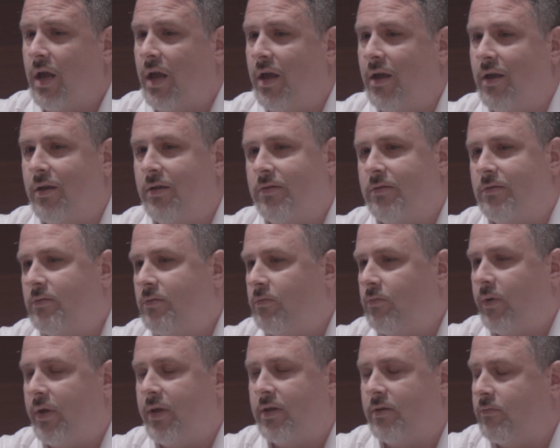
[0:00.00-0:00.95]
And
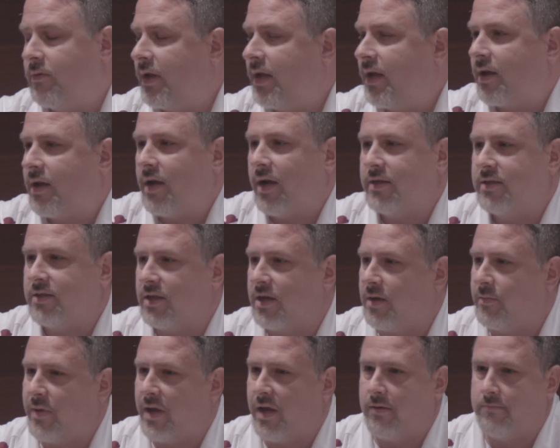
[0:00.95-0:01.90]
we get guys that
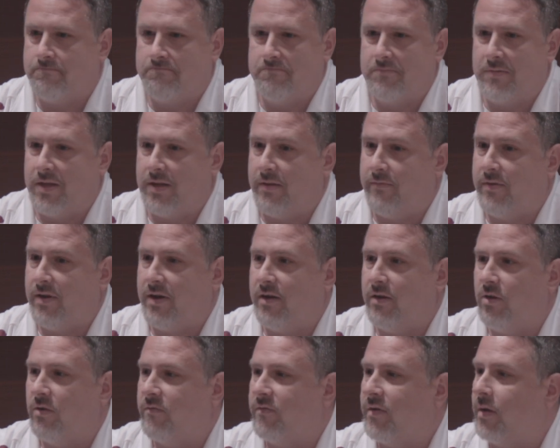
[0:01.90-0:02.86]
come out even
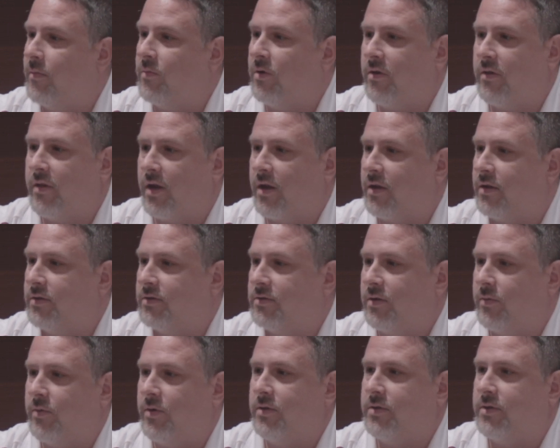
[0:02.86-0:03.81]
in November that
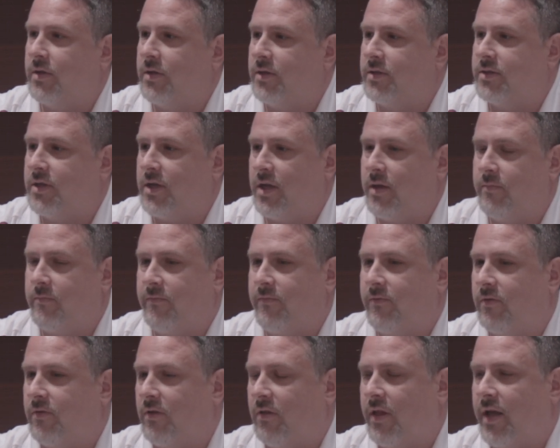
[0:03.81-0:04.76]
contribute to the team
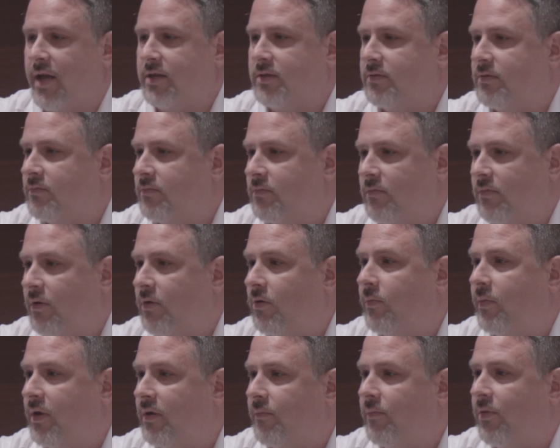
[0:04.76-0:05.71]
for the last little
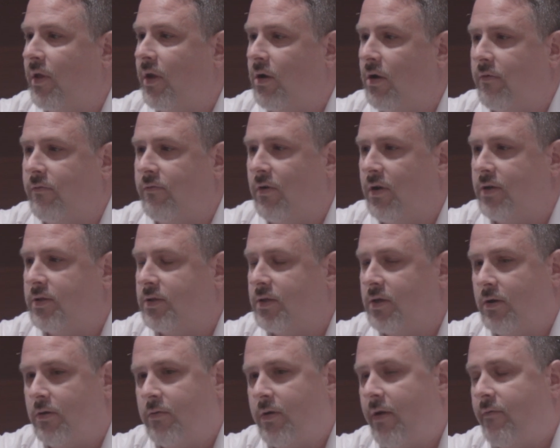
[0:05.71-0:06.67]
bit of playoff run.
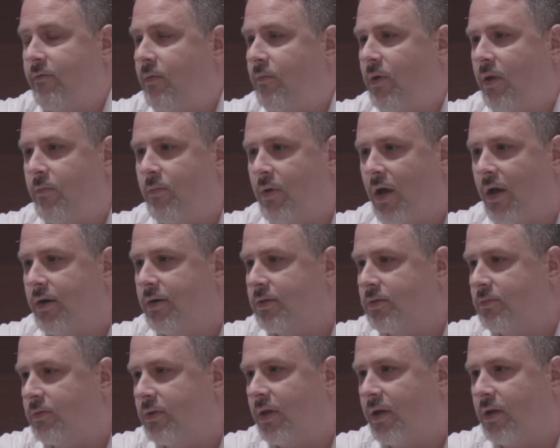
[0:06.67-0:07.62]
So everybody
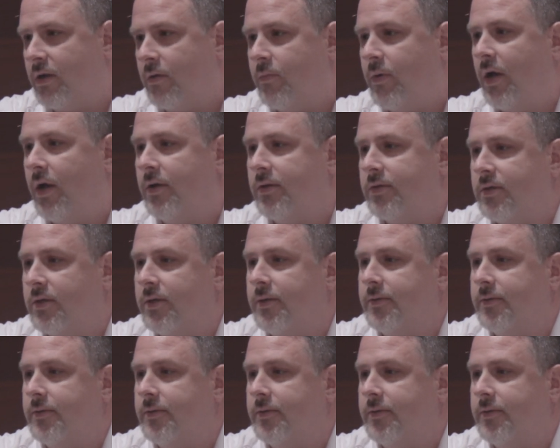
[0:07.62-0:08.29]
matters when they come out.